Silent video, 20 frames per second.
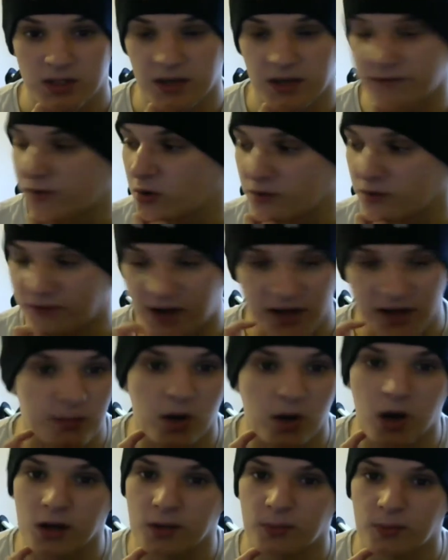If you're a fan of
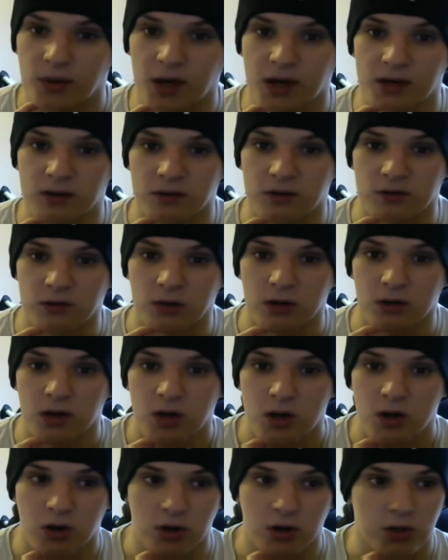Markiplier, or
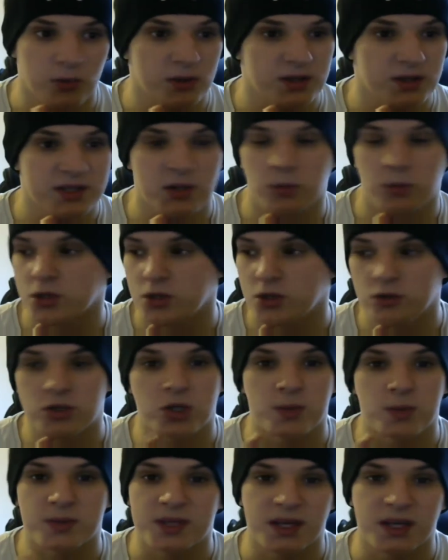you want to see what
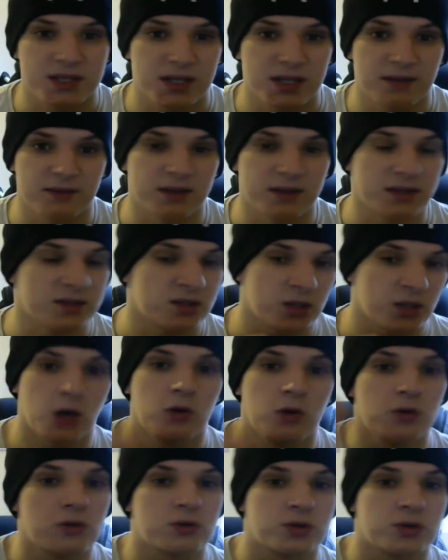YouTube's next level is,
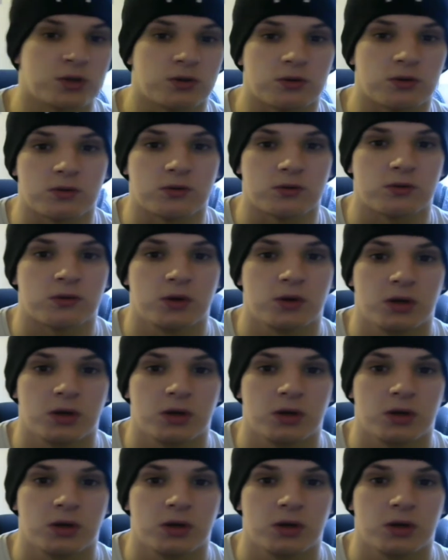go to